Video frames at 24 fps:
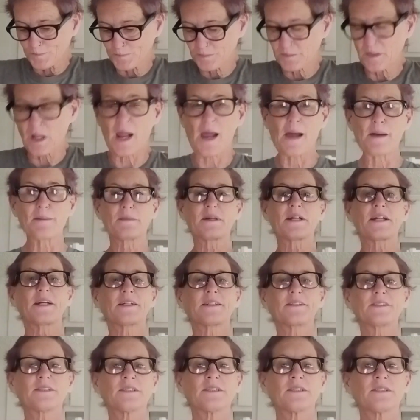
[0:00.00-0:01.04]
I
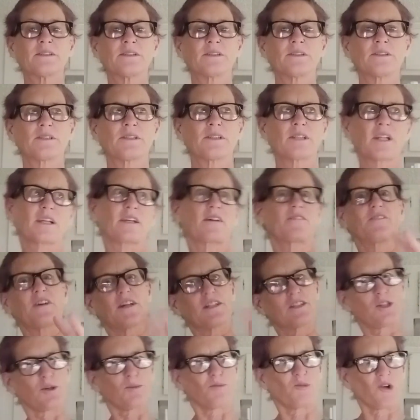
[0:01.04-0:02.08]
made like a
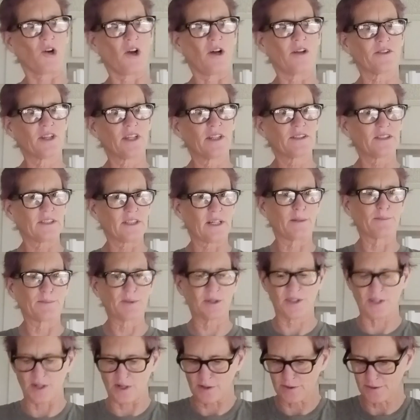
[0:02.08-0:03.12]
veggie broth type of
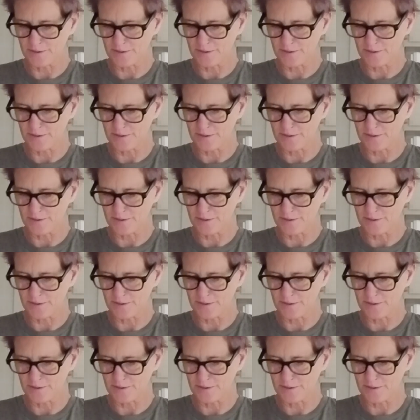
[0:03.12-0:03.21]
deal.